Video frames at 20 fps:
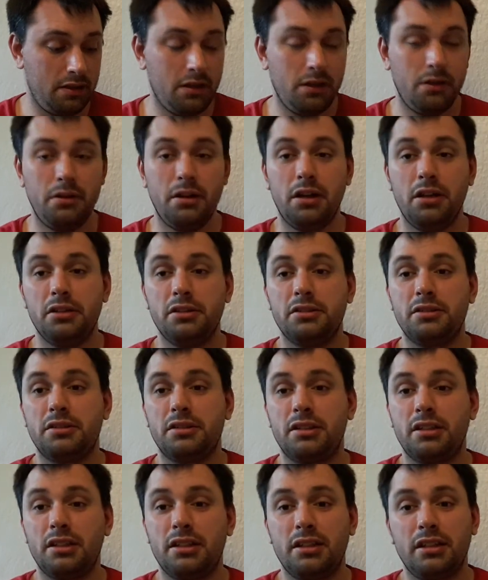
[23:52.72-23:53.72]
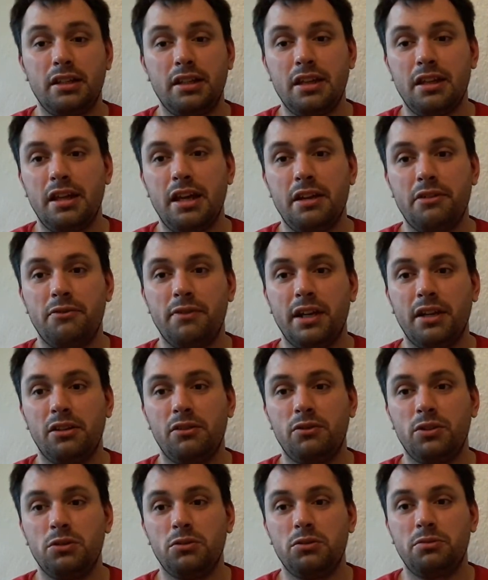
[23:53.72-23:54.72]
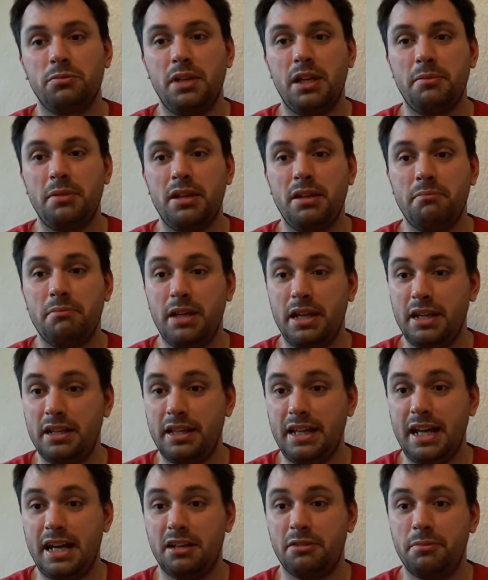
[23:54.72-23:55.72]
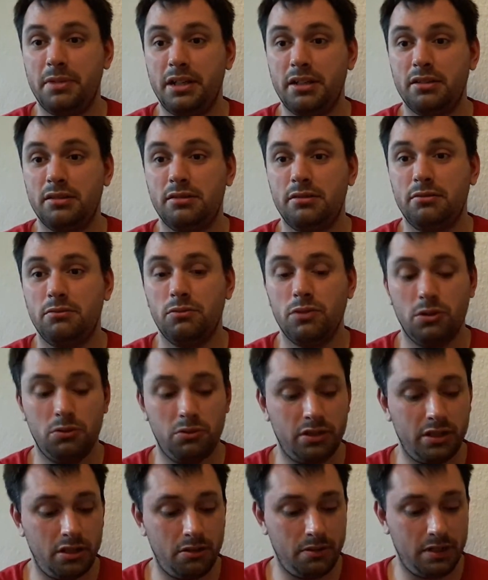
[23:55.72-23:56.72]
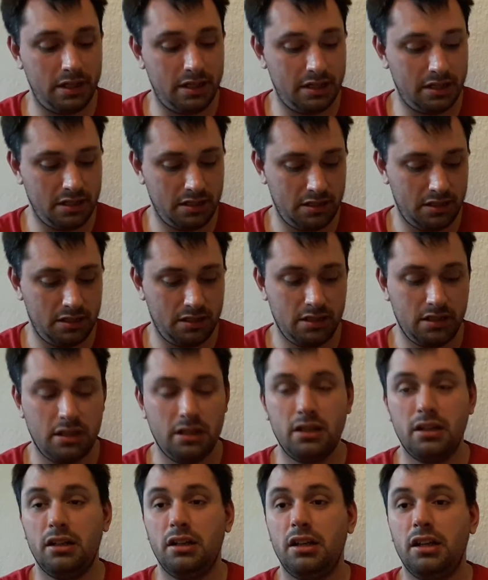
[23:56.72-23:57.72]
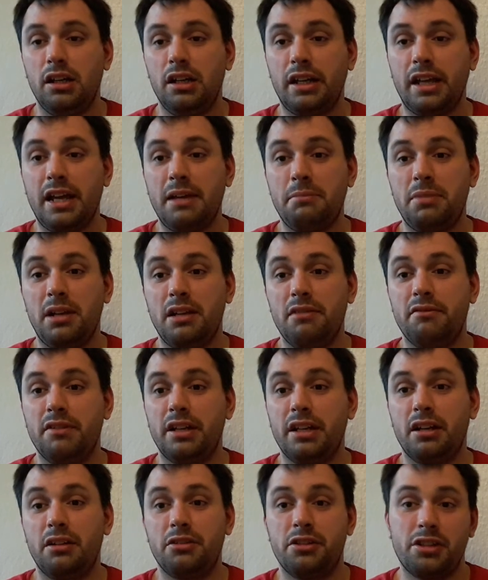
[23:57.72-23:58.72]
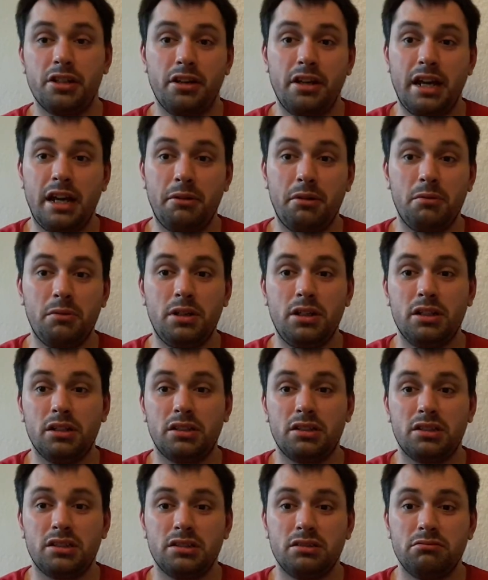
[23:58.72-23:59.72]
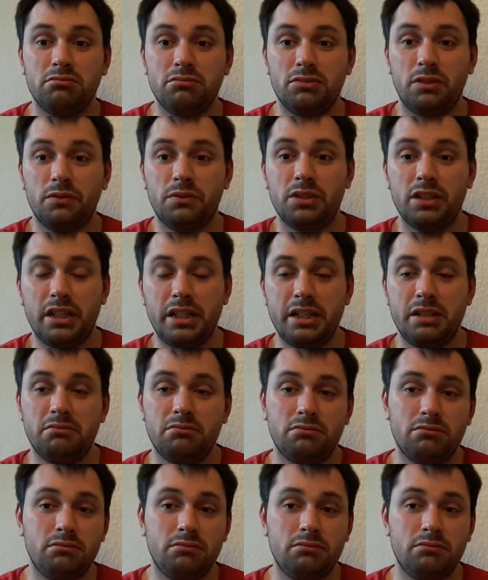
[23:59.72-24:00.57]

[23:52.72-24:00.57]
who knows, get head around the rules. Maybe me and the admin will do a gameplay video and show you how it works. Obviously,